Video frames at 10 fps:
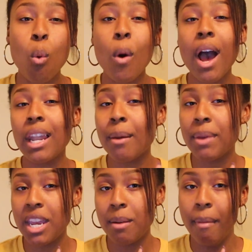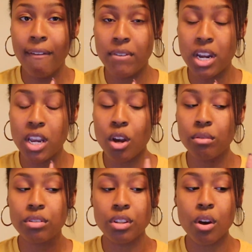while I'm in my
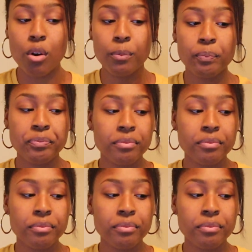video. So